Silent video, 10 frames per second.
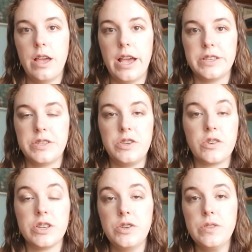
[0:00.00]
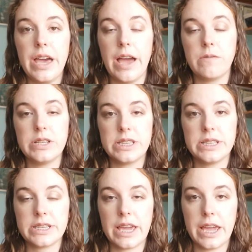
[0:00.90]
And so you can do that when it's in a
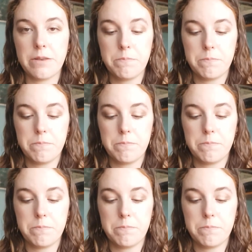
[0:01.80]
skein,